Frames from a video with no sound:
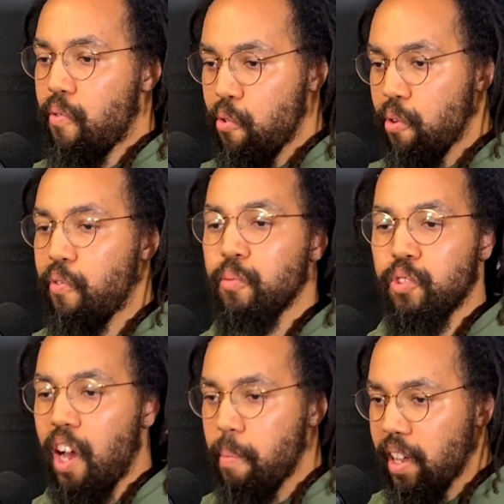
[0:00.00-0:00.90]
through the film
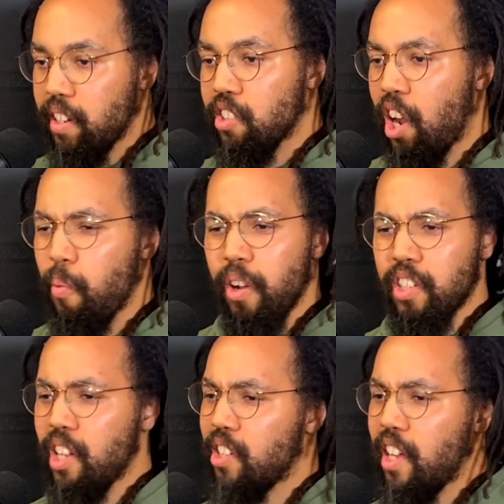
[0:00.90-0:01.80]
started making these
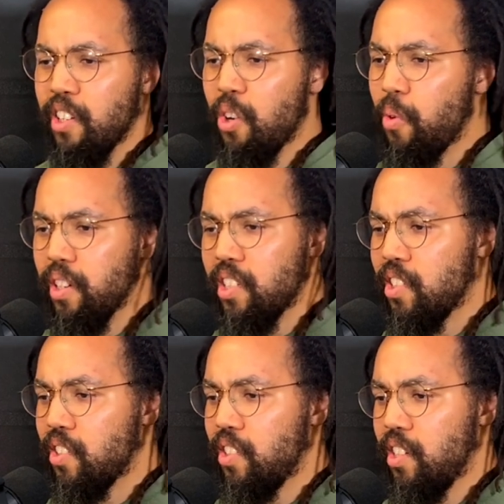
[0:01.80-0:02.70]
artworks. And I was like, you know what, this
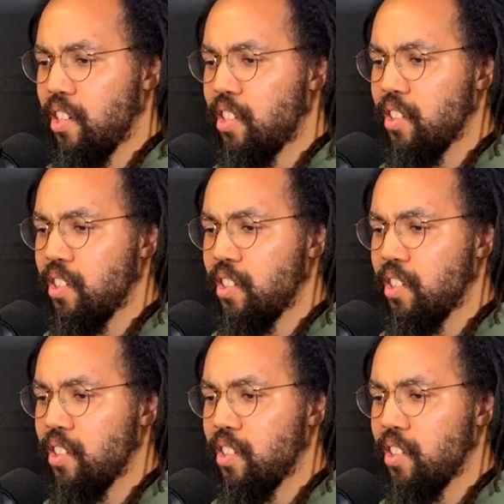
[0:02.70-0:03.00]
is